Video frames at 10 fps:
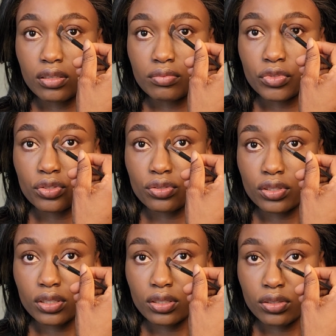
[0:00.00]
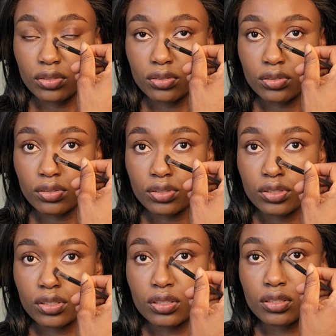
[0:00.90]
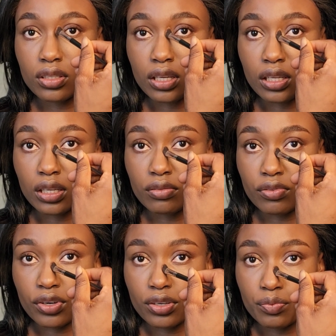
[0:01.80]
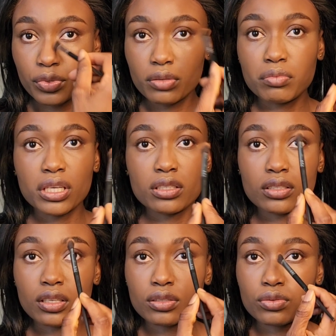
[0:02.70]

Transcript: usually contour shades are like very pigmented,